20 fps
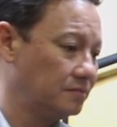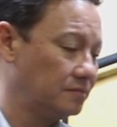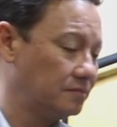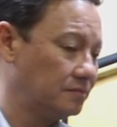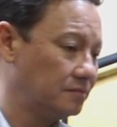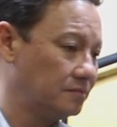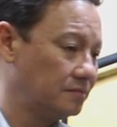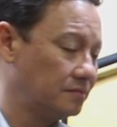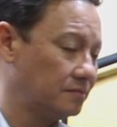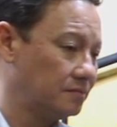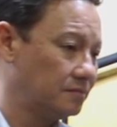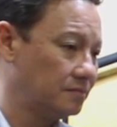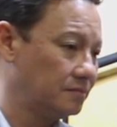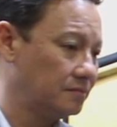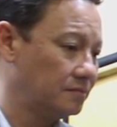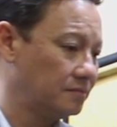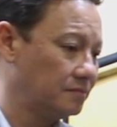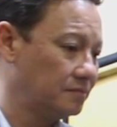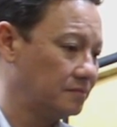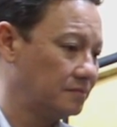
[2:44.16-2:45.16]

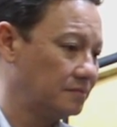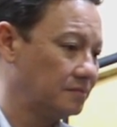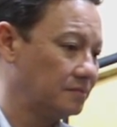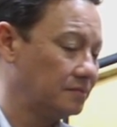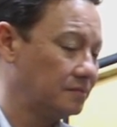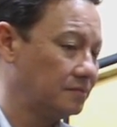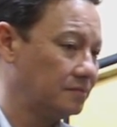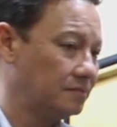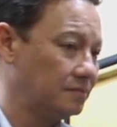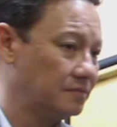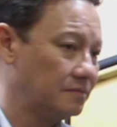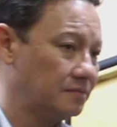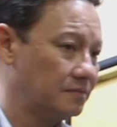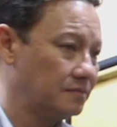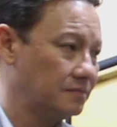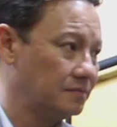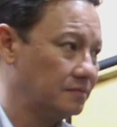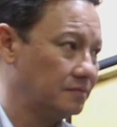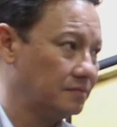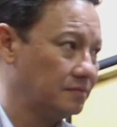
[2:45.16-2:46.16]

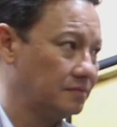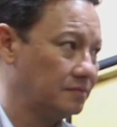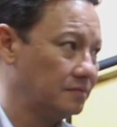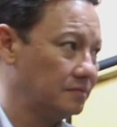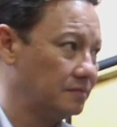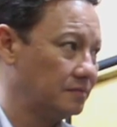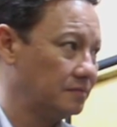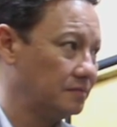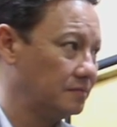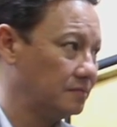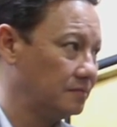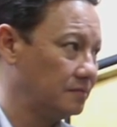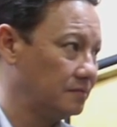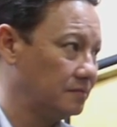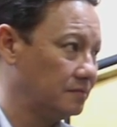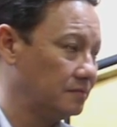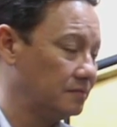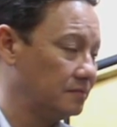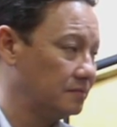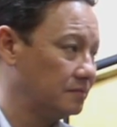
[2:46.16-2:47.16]

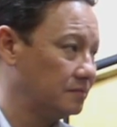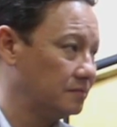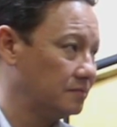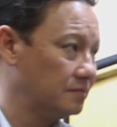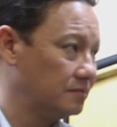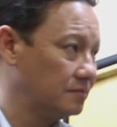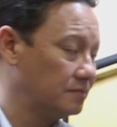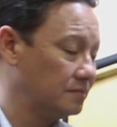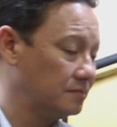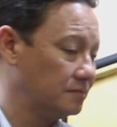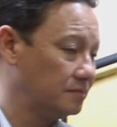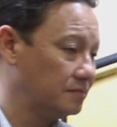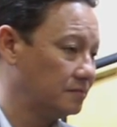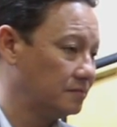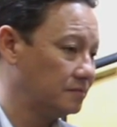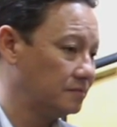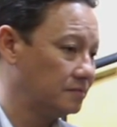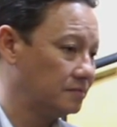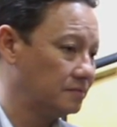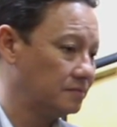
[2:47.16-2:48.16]

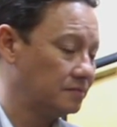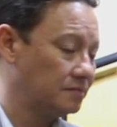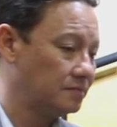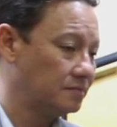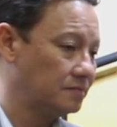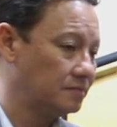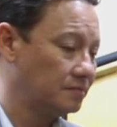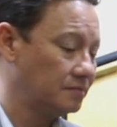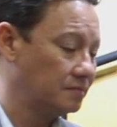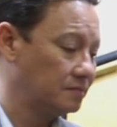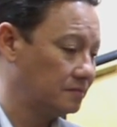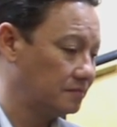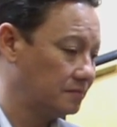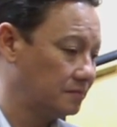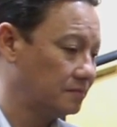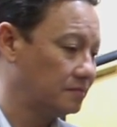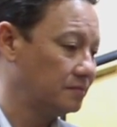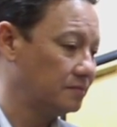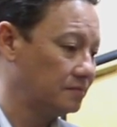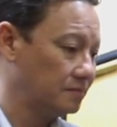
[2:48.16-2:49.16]

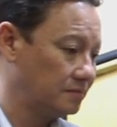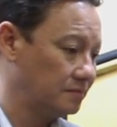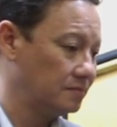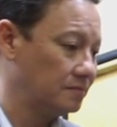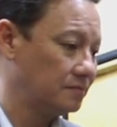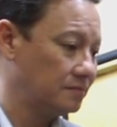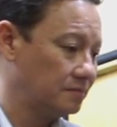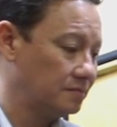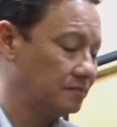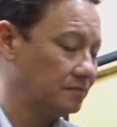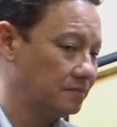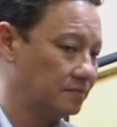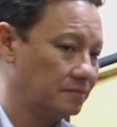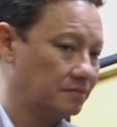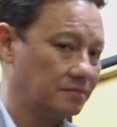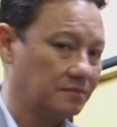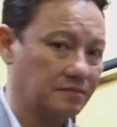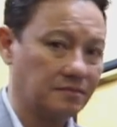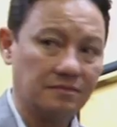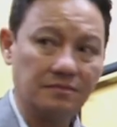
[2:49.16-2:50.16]

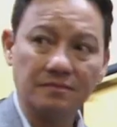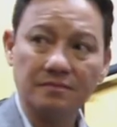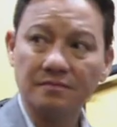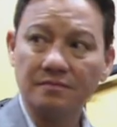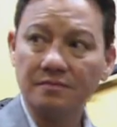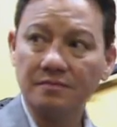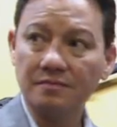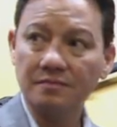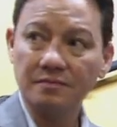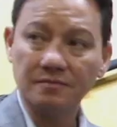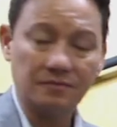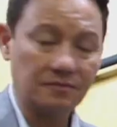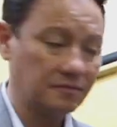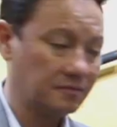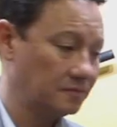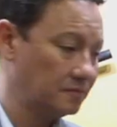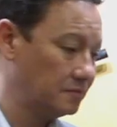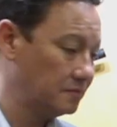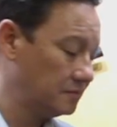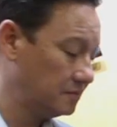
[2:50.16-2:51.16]
No words are spoken by the person on screen.